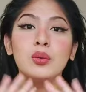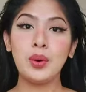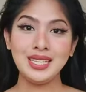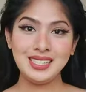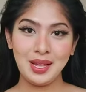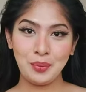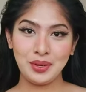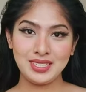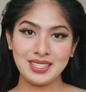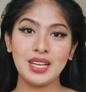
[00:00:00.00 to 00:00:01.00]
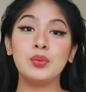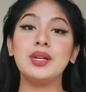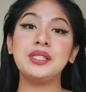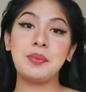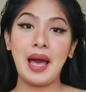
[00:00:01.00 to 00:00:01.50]
What's up? What's good?
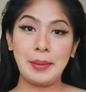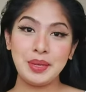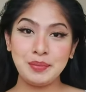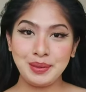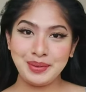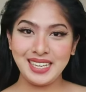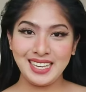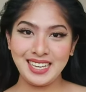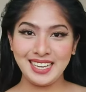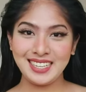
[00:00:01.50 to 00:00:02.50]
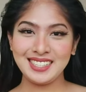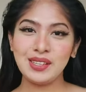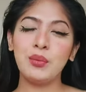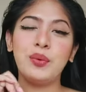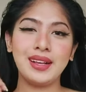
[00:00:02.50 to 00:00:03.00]
What's poppin', babies?
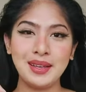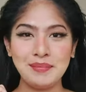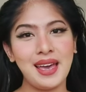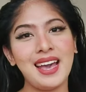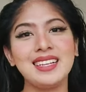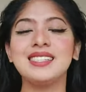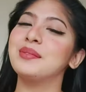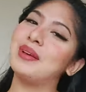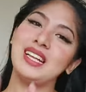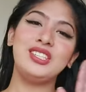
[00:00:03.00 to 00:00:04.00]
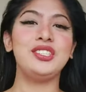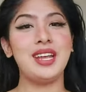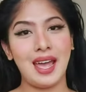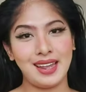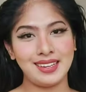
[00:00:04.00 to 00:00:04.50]
Welcome back to my
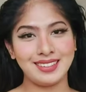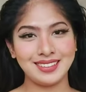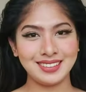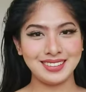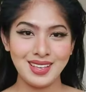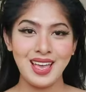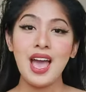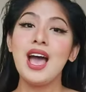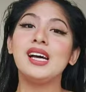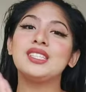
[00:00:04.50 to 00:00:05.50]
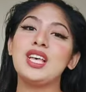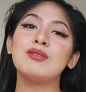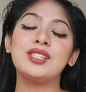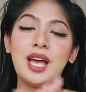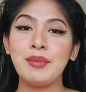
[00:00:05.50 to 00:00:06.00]
channel.
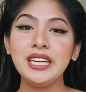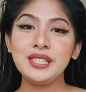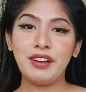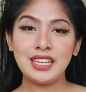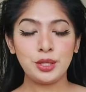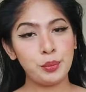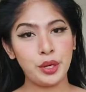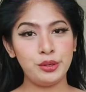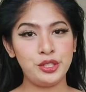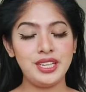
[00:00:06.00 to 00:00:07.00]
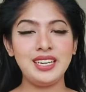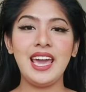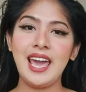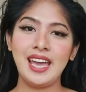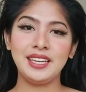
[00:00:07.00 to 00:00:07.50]
So summer is fast approaching
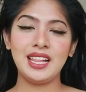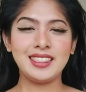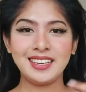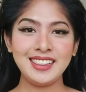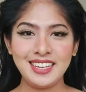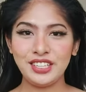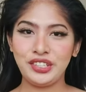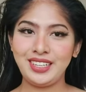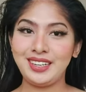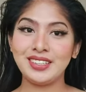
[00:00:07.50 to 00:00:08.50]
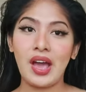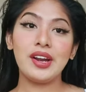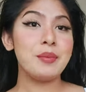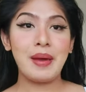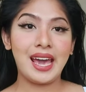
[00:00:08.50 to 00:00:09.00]
and luckily Shein
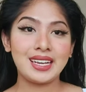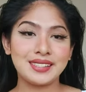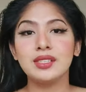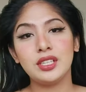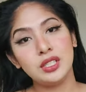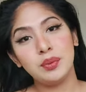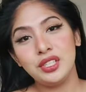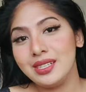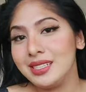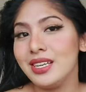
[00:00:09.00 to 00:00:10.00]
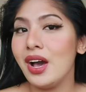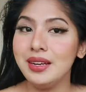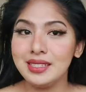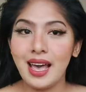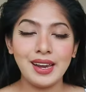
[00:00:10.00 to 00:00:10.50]
got our backs. So as what you can see
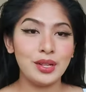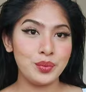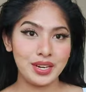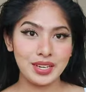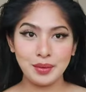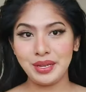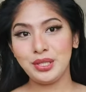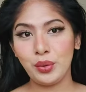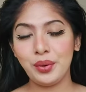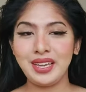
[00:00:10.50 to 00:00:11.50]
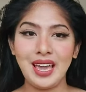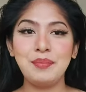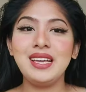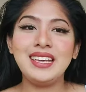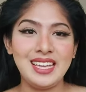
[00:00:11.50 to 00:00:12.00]
on the title, we are going to be doing a
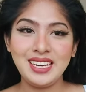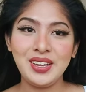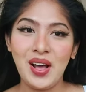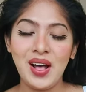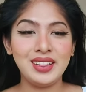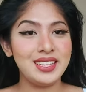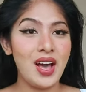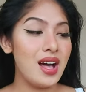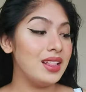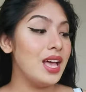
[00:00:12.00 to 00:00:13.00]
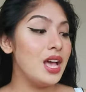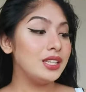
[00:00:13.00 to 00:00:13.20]
bikini haul, y'all.